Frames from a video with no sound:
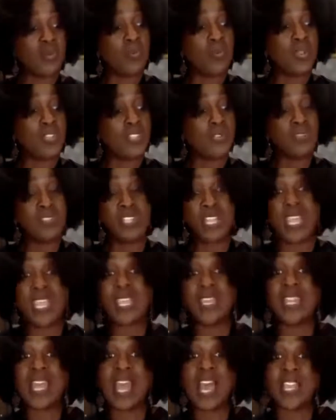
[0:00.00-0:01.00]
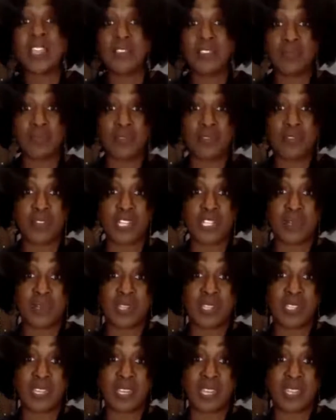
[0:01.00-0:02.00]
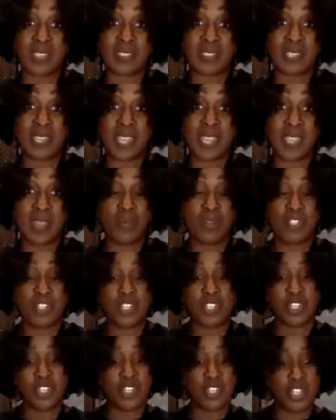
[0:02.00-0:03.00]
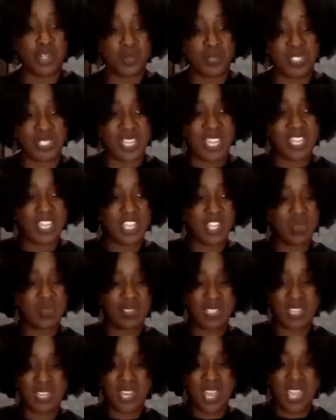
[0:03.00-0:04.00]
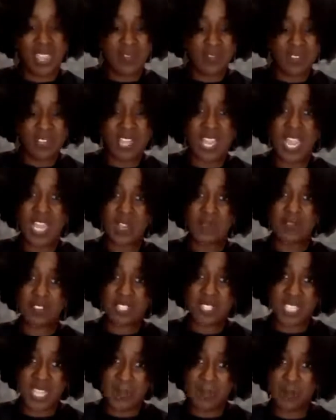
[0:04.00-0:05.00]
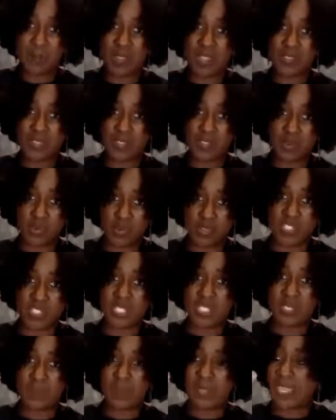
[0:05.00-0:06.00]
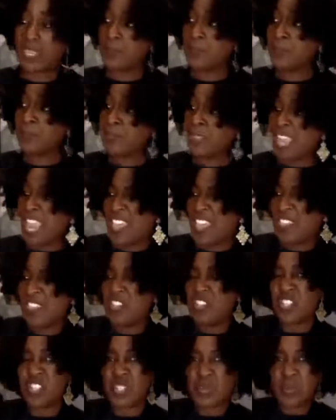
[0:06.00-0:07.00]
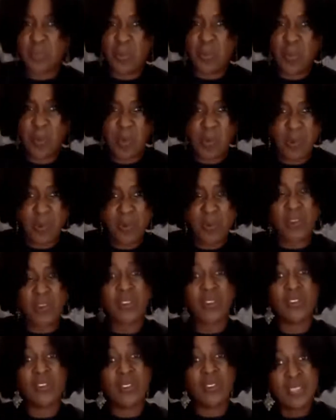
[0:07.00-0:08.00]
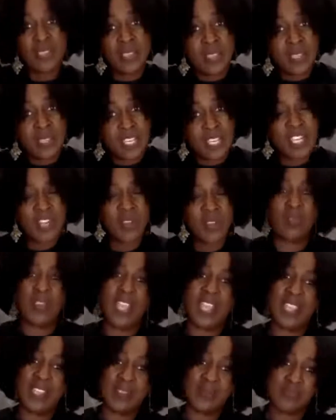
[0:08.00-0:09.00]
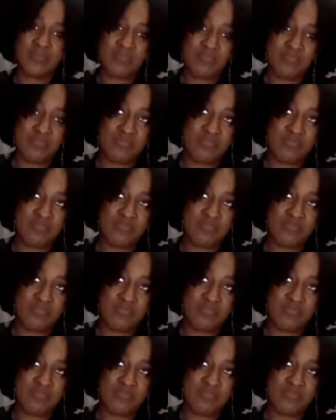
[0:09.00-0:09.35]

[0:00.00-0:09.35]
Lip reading: So when you take it out of the refrigerator the next day, what you're going to do is like use a knife and kind of separate the noodles a little bit and then just pour, like